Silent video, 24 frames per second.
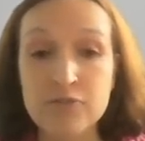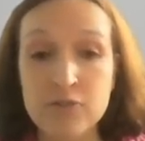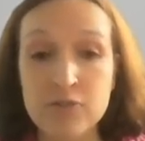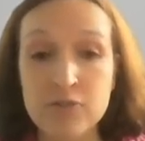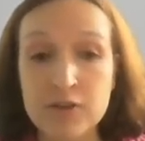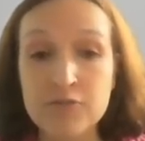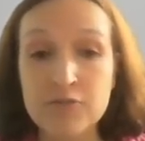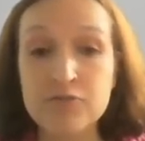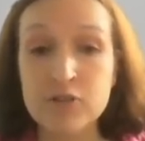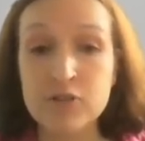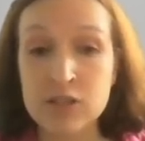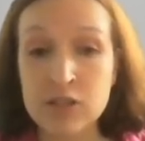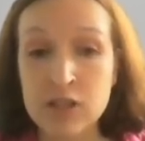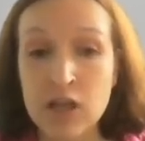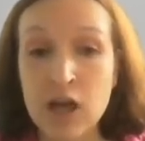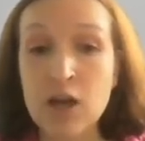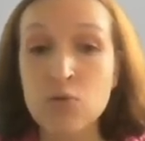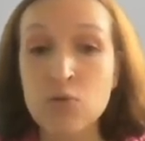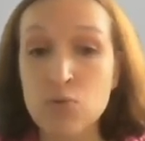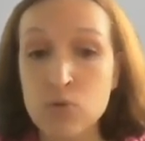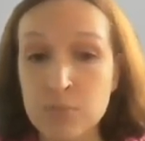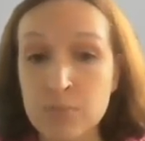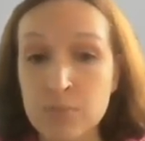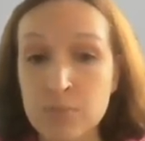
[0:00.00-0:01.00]
every
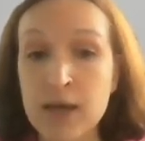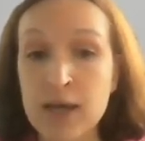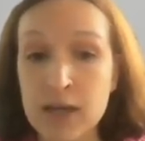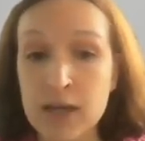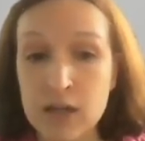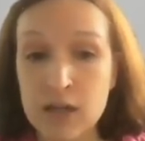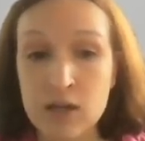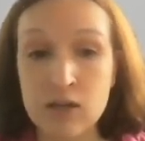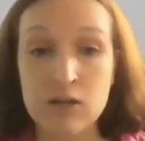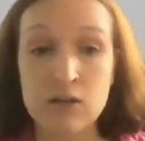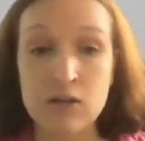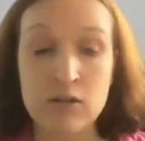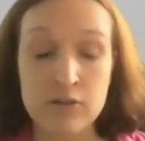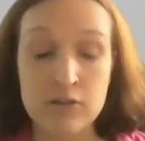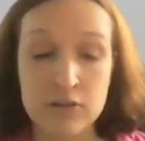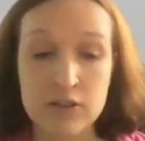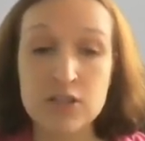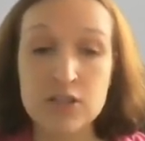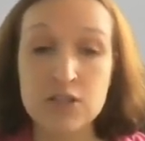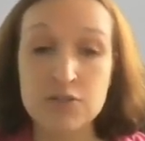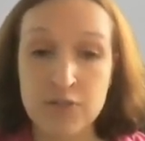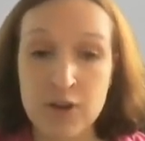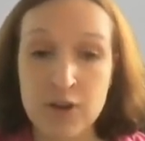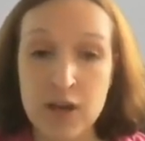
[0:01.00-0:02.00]
time we make this